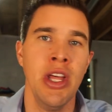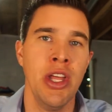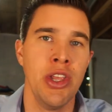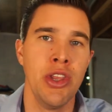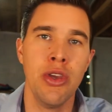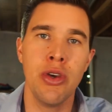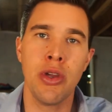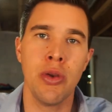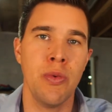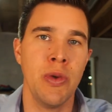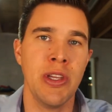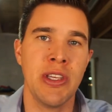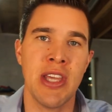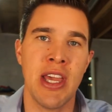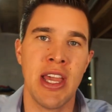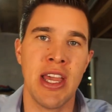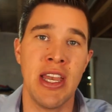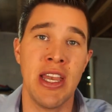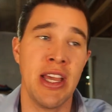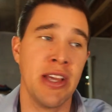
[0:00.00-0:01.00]
You can
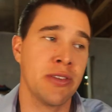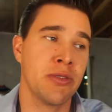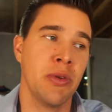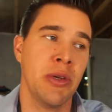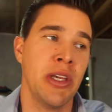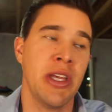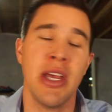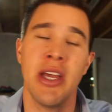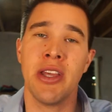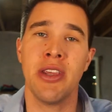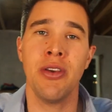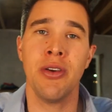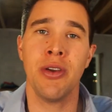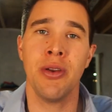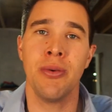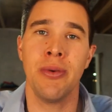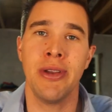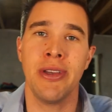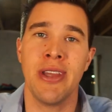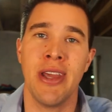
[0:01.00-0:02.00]
retake it next week. Heck, you
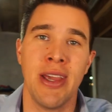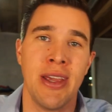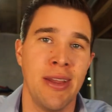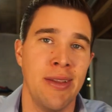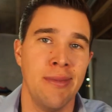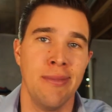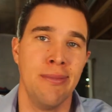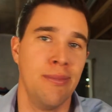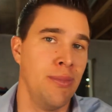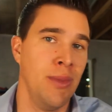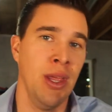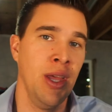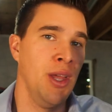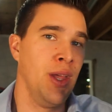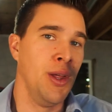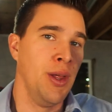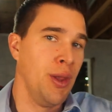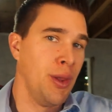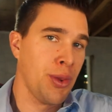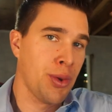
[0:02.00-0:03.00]
can retake it in
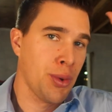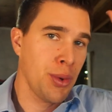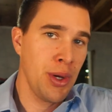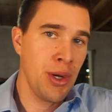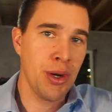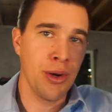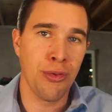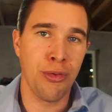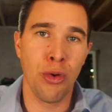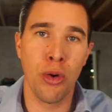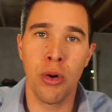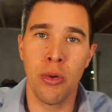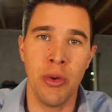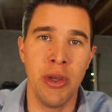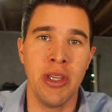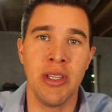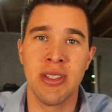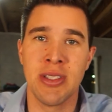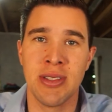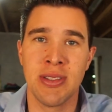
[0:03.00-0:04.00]
three or four
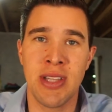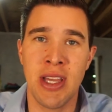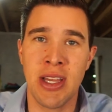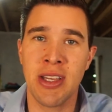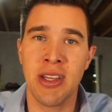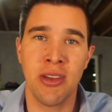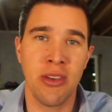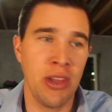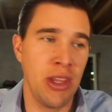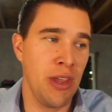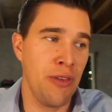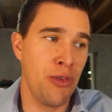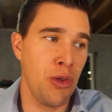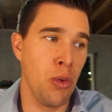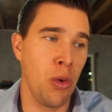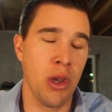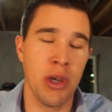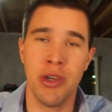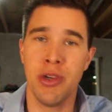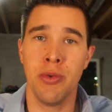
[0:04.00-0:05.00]
weeks. Technically, if you
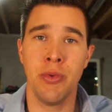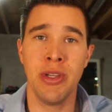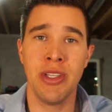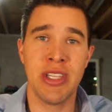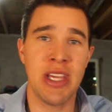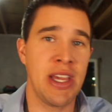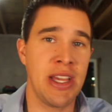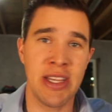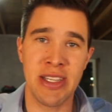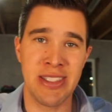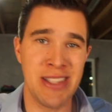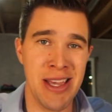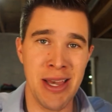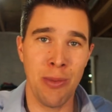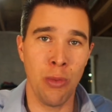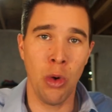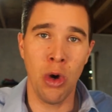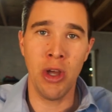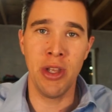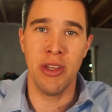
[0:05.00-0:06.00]
wanted to retake
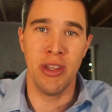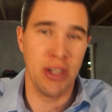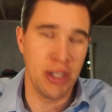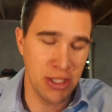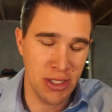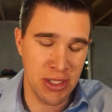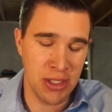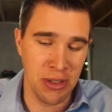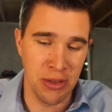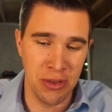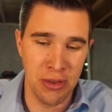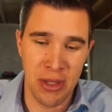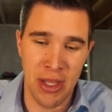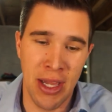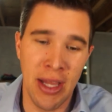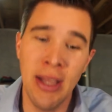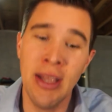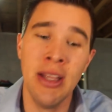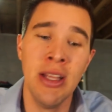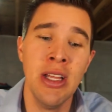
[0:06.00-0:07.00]
exam one, you could still do that.